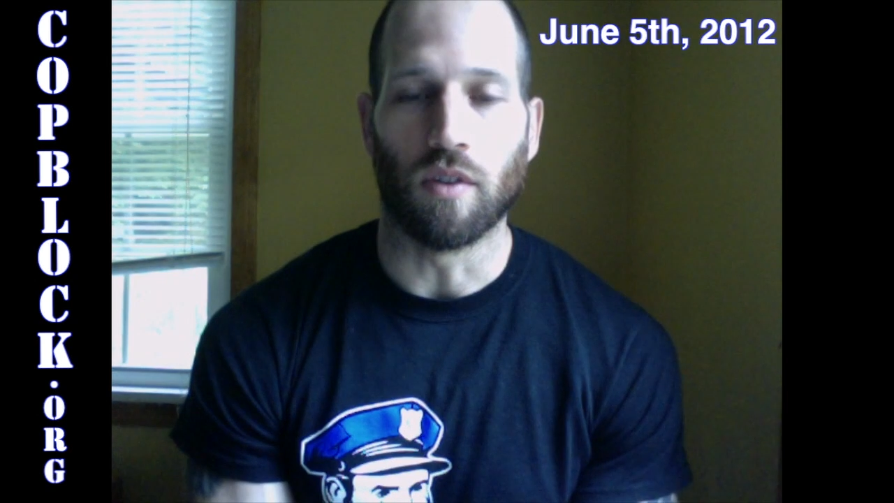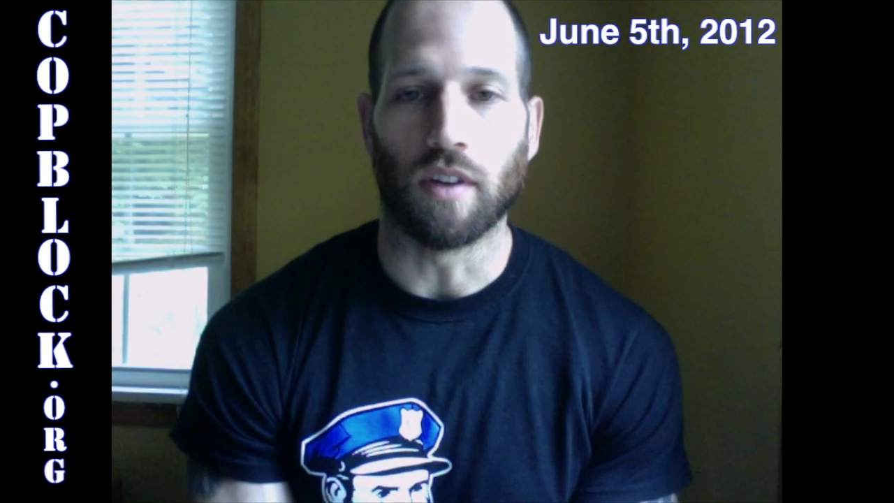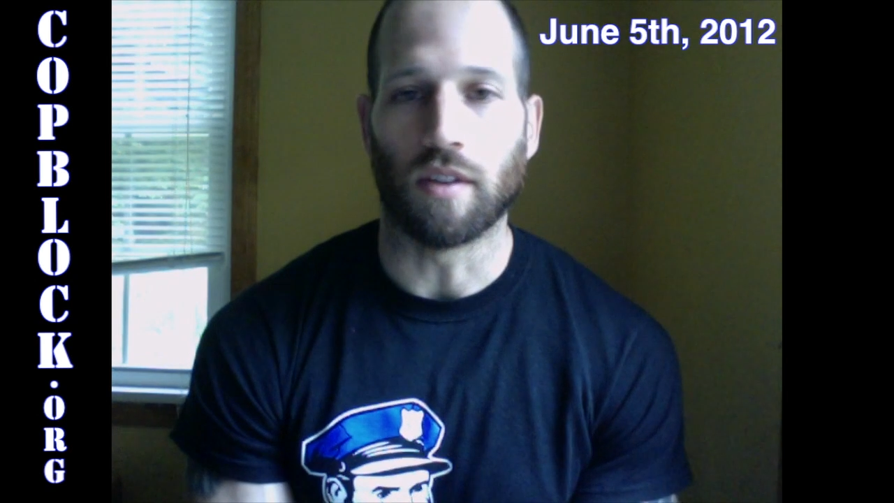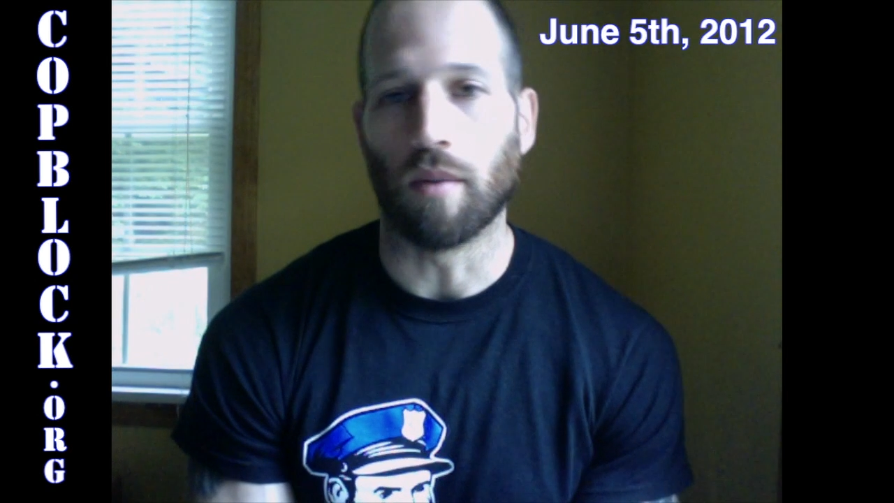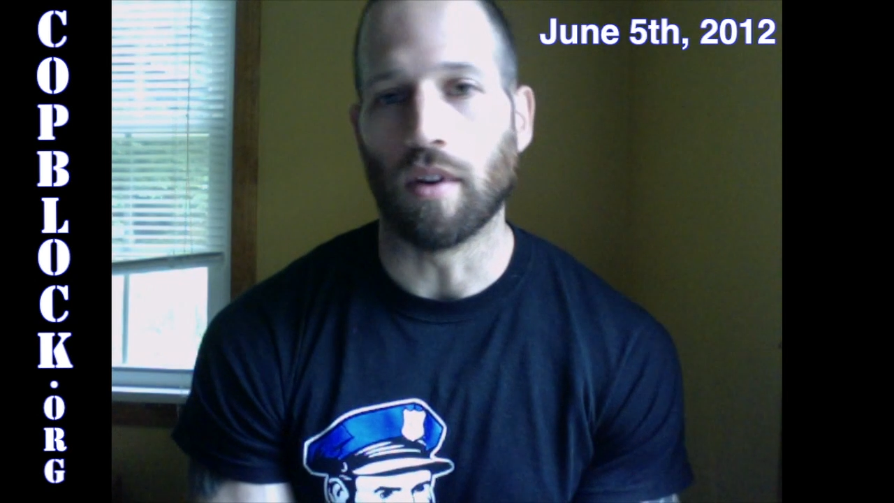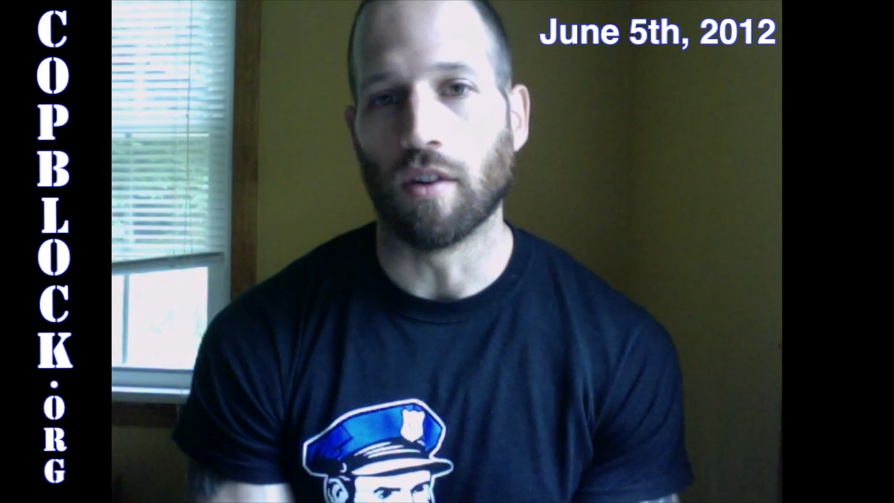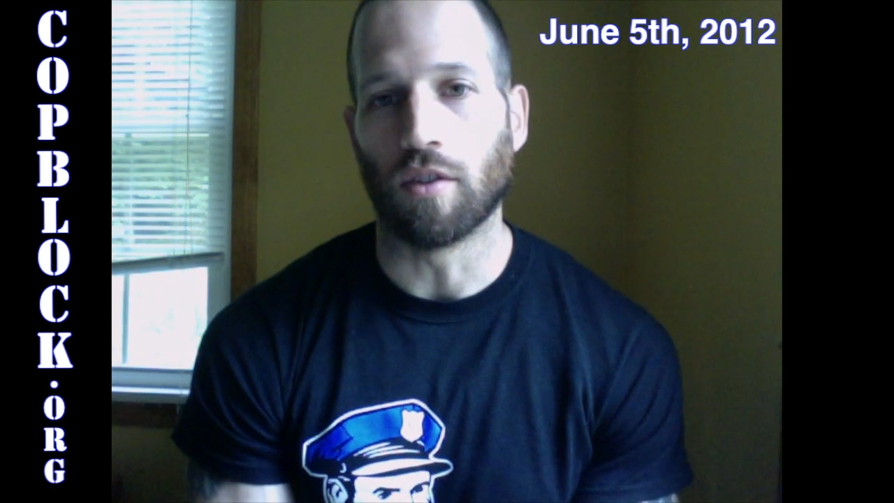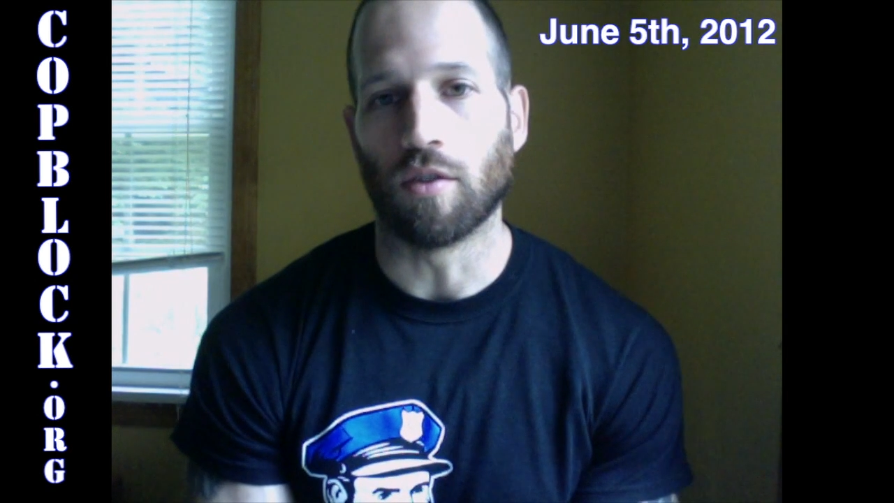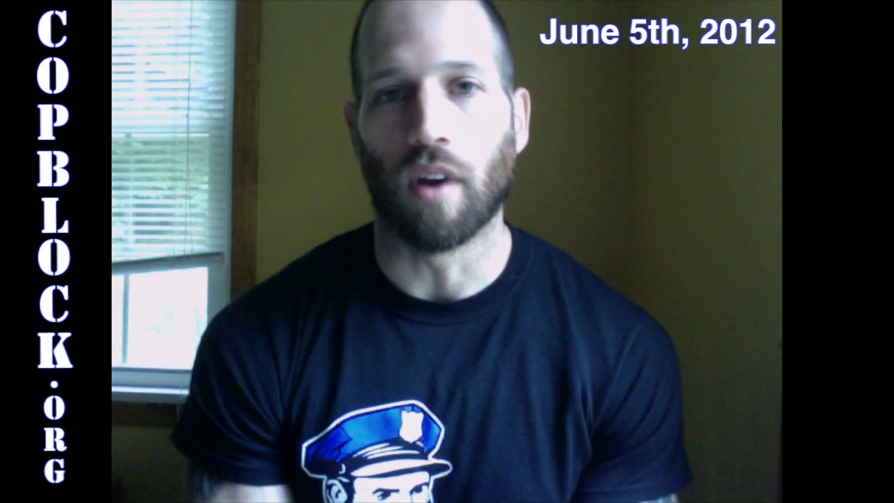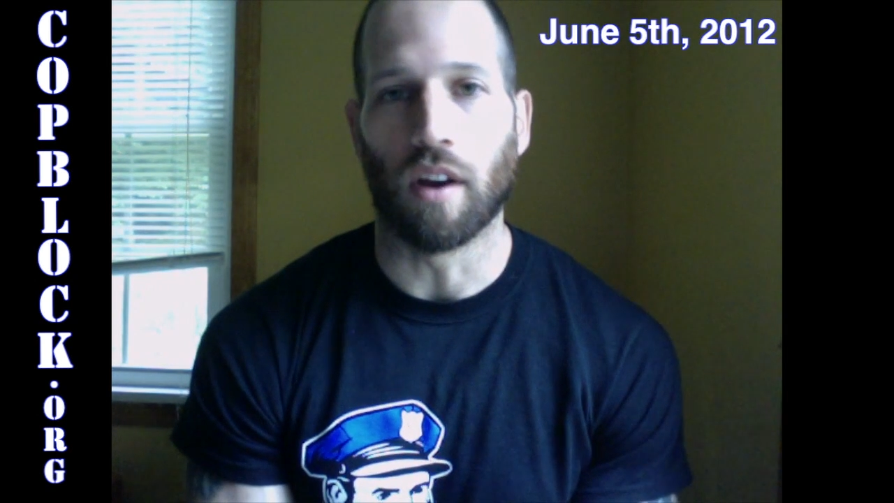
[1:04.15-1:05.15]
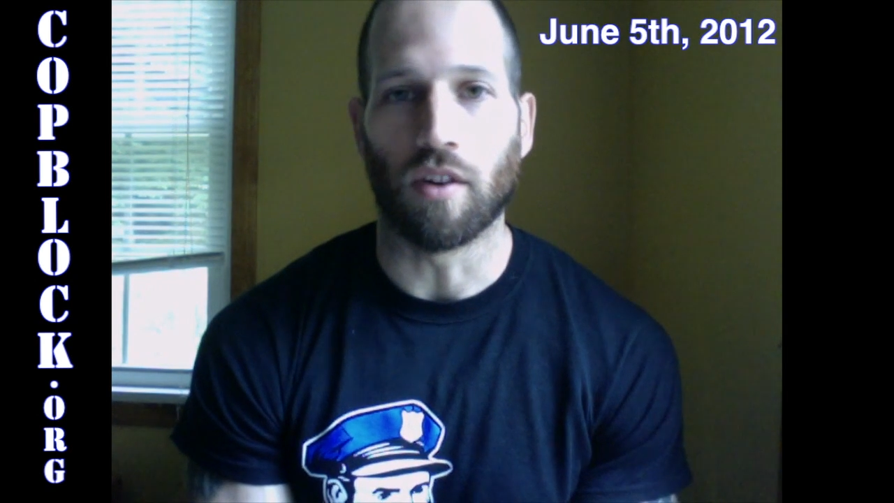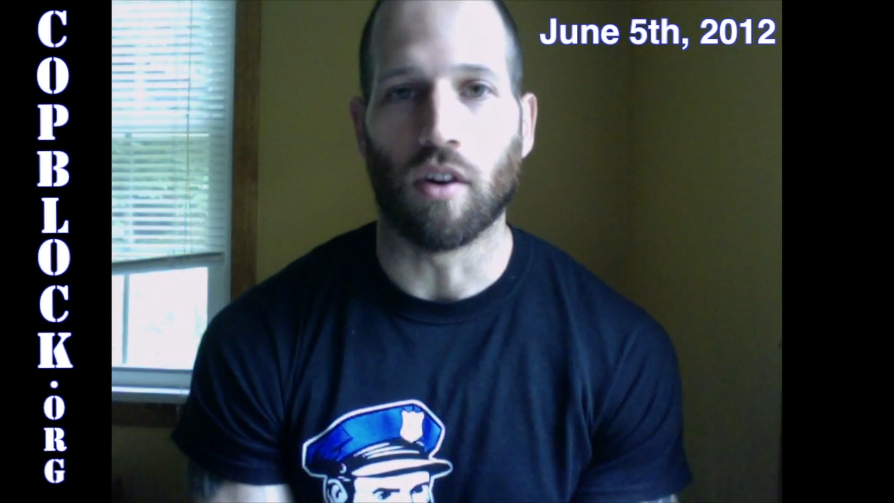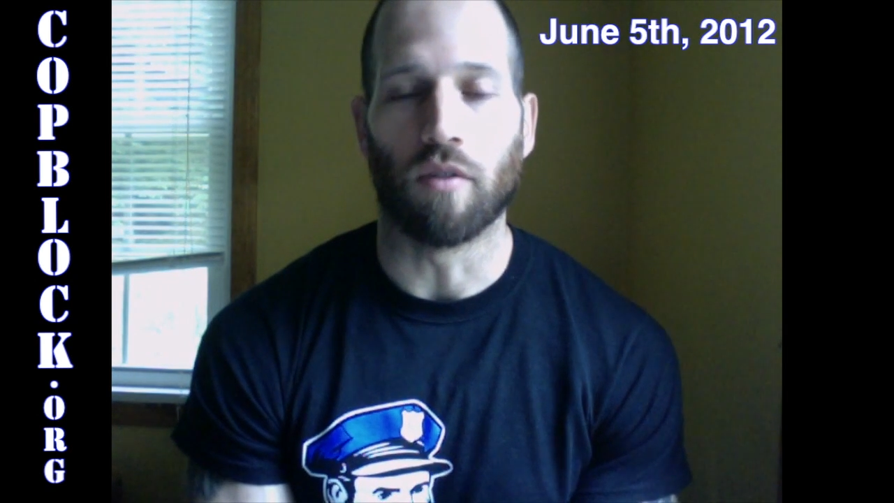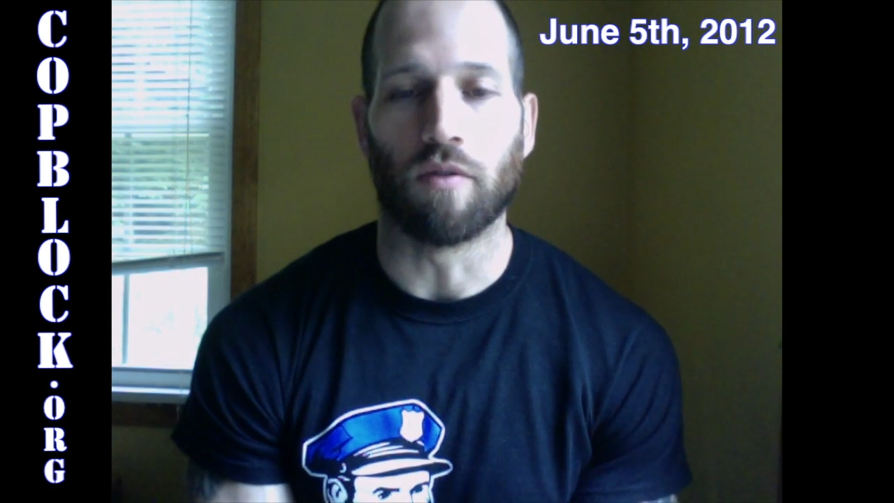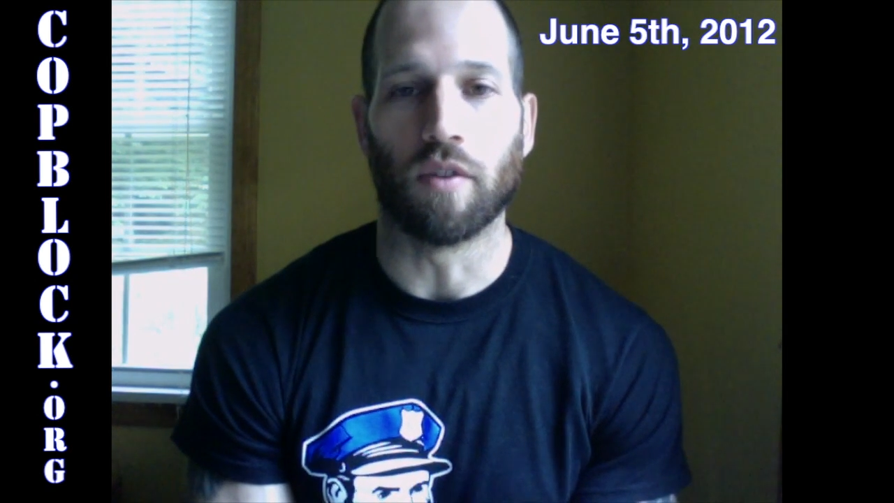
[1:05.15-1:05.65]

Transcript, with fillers: that somebody else who had called